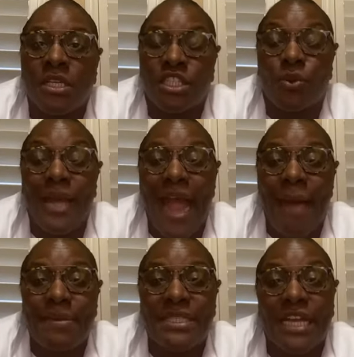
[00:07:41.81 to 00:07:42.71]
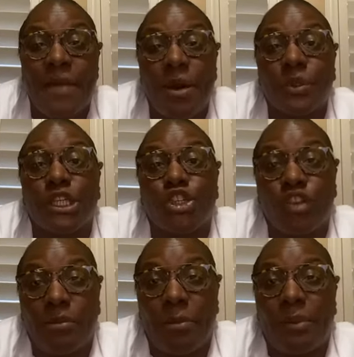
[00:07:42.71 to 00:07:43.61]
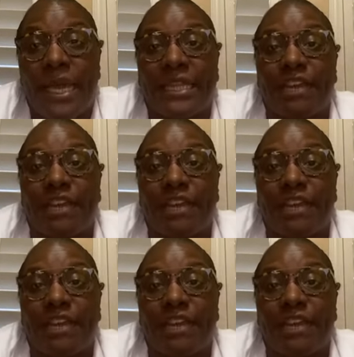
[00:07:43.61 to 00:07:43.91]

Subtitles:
So what happens? They come up with a treatment plan.